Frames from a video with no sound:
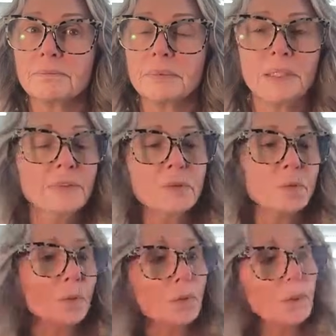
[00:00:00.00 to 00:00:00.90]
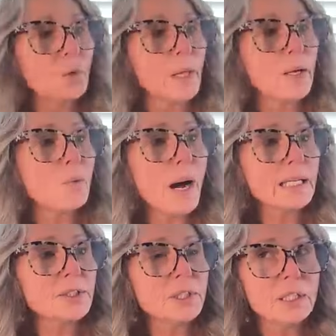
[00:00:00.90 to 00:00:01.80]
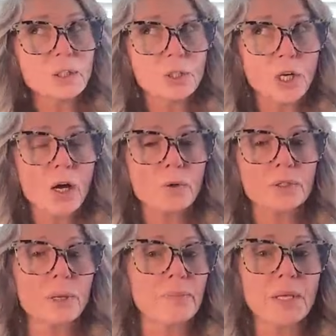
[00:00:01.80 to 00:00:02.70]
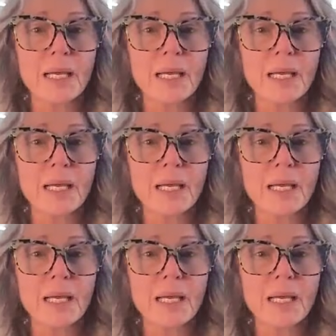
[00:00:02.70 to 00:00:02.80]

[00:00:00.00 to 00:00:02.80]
even, like watching a show or something,